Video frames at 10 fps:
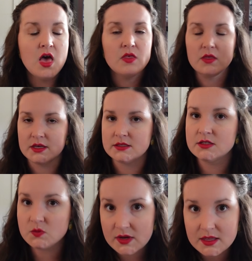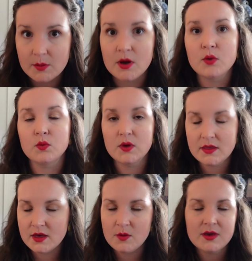This is rhythm.
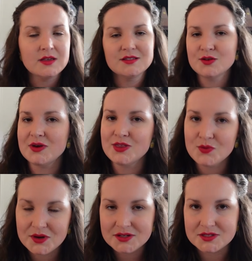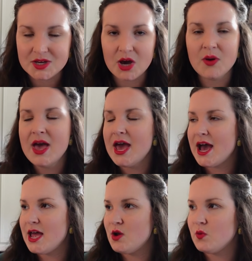Rhythm is the way the words go.
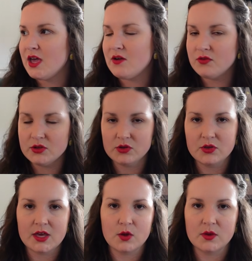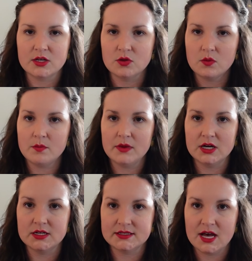And we have a little thing we do,
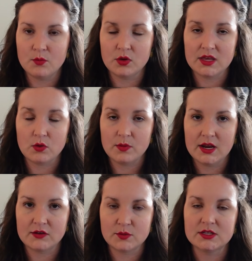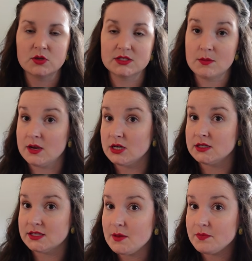mirrors up, where they repeat after me. So I'll say
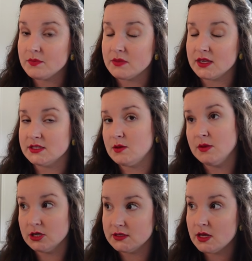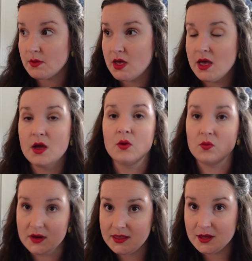mirrors up. They say mirrors up.
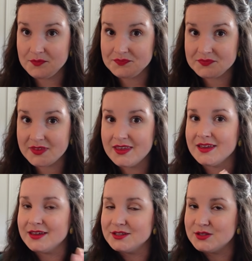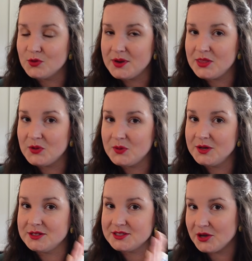Rhythm is the way the
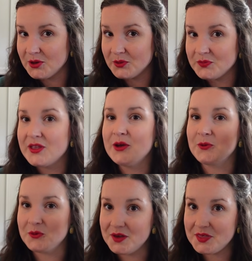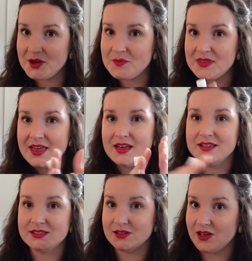words go. Rhythm
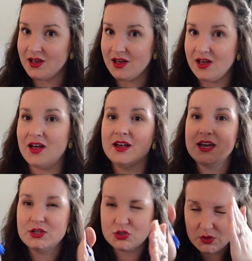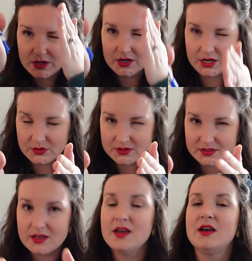has long and short notes.